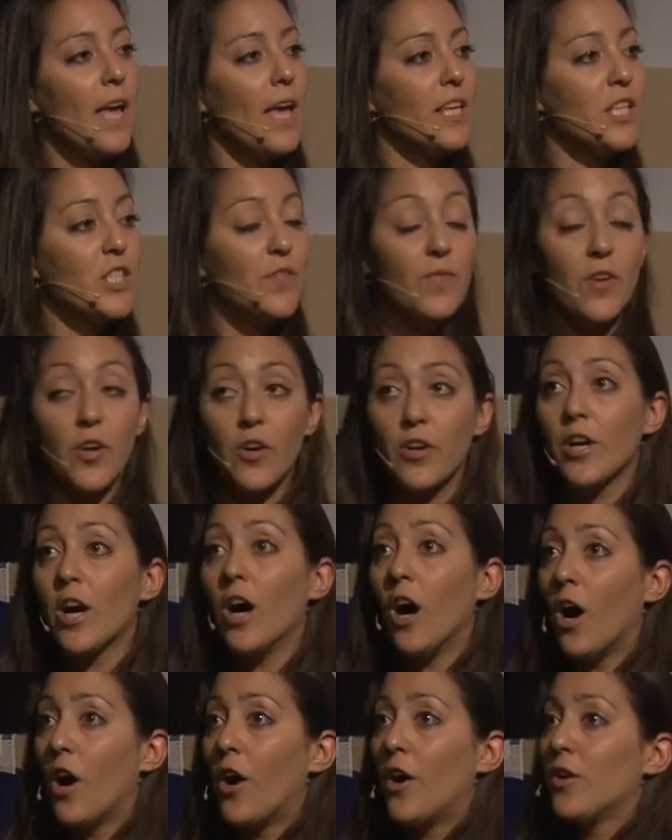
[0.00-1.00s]
It's very
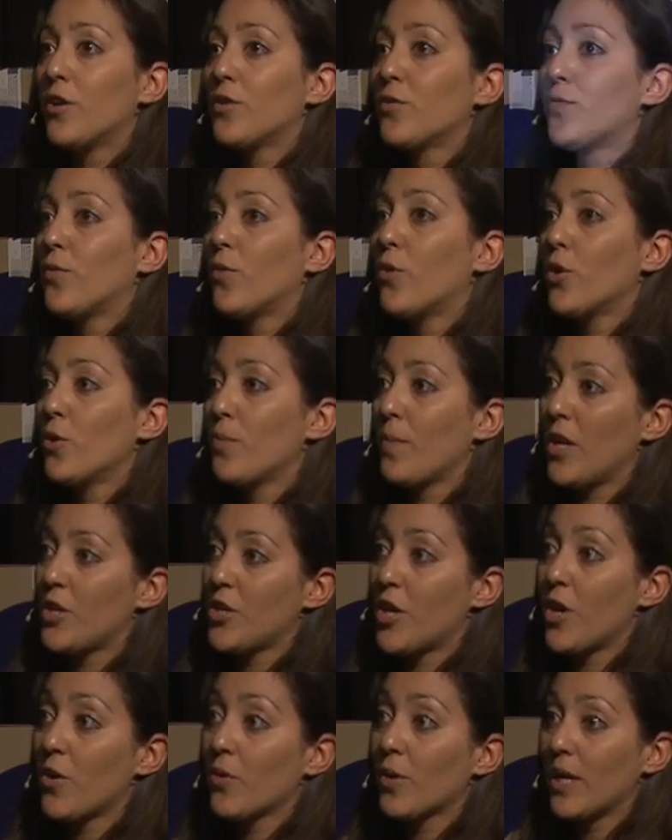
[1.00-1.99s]
hard for
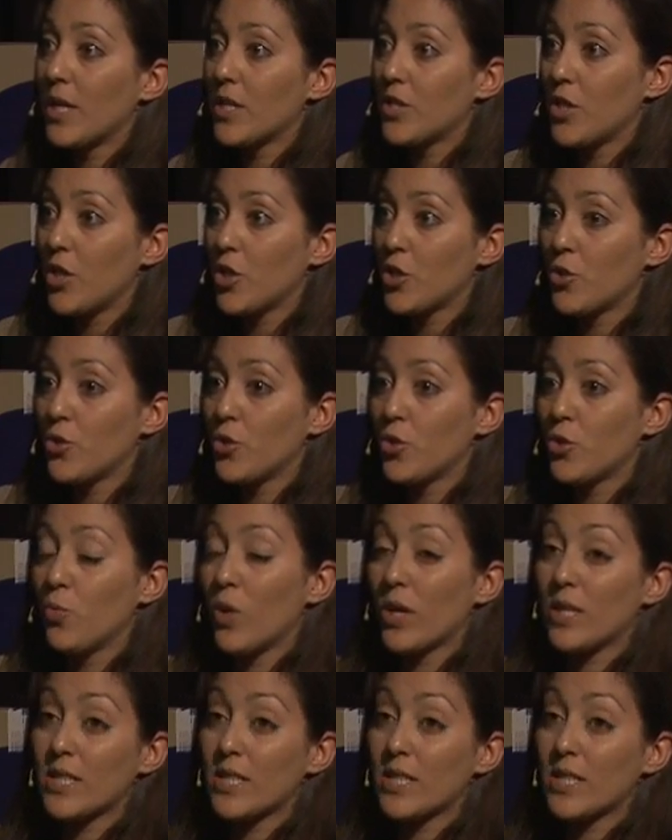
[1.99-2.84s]
humanitarian organizations to